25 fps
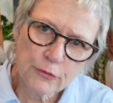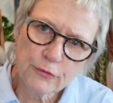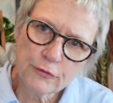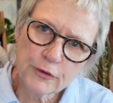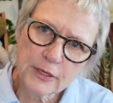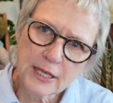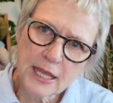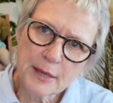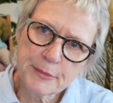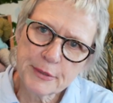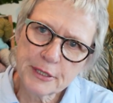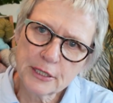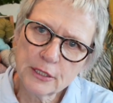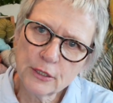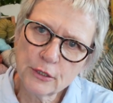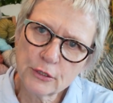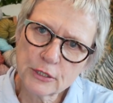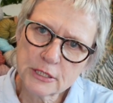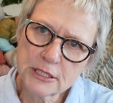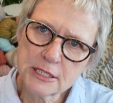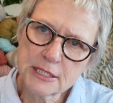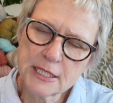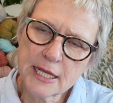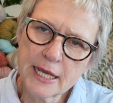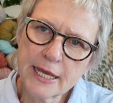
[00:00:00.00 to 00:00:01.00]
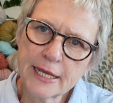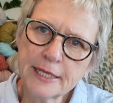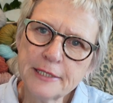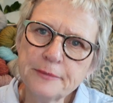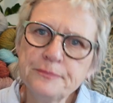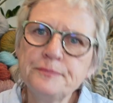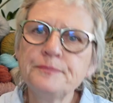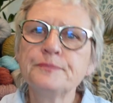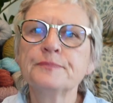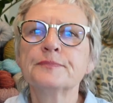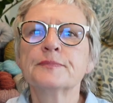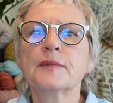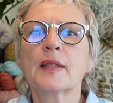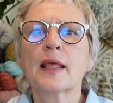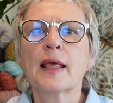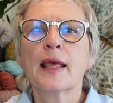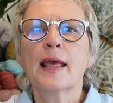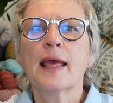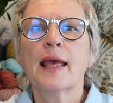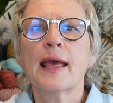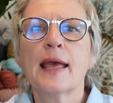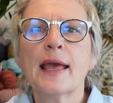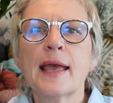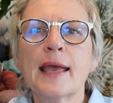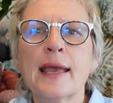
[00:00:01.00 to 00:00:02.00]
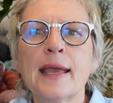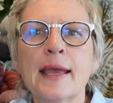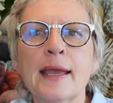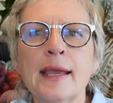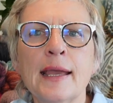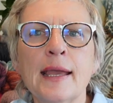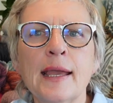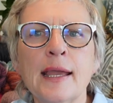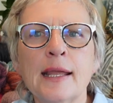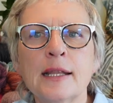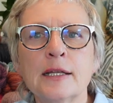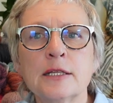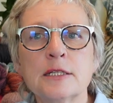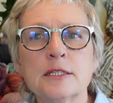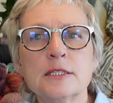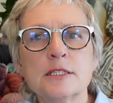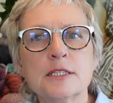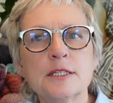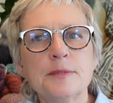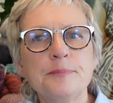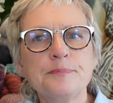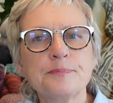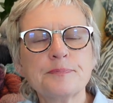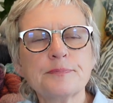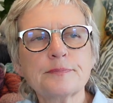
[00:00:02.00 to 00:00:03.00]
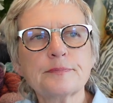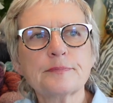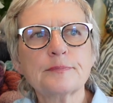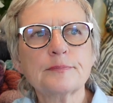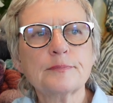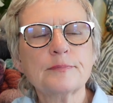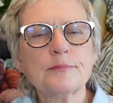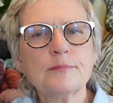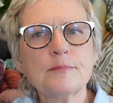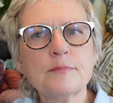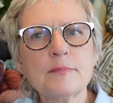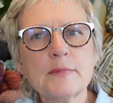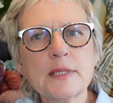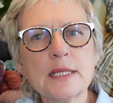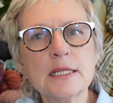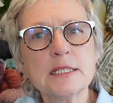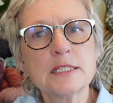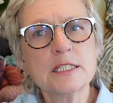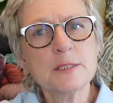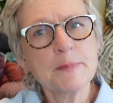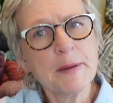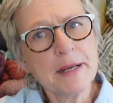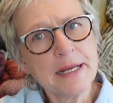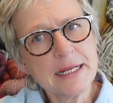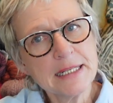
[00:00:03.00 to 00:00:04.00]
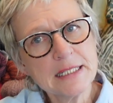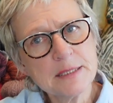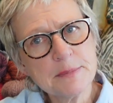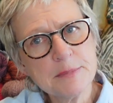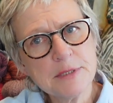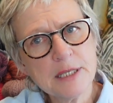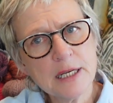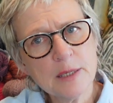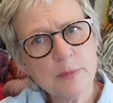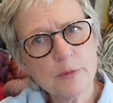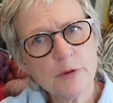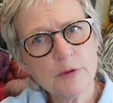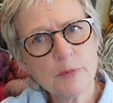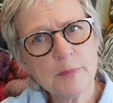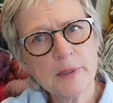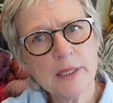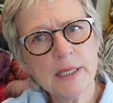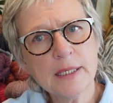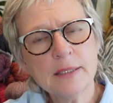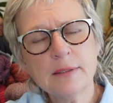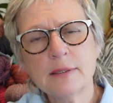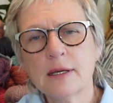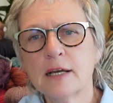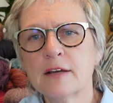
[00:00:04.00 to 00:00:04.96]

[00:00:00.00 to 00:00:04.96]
for coming along today and spending some time with me.